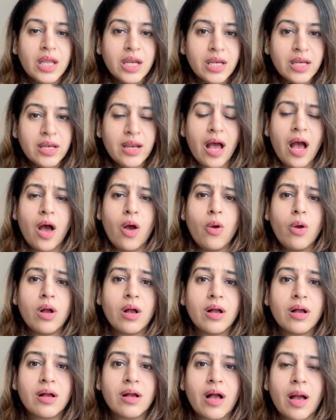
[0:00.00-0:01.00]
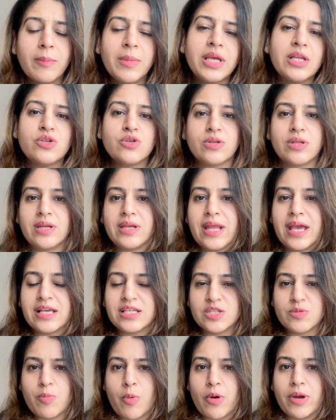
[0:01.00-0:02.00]
Now, coming to the
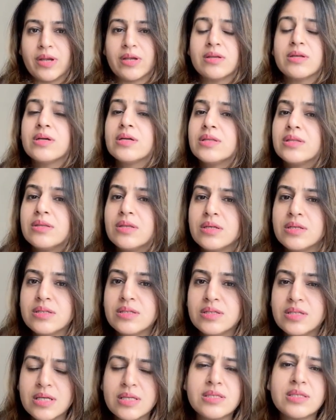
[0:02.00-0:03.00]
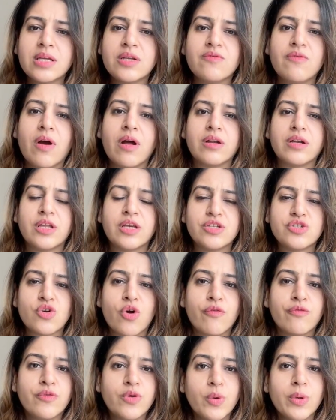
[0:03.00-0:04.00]
next point, the disadvantage
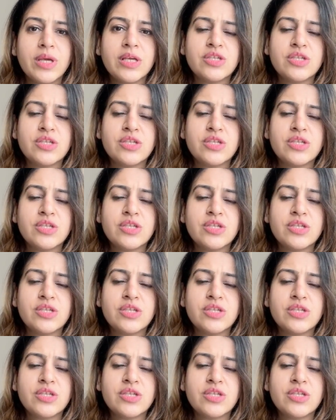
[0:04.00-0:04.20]
of doing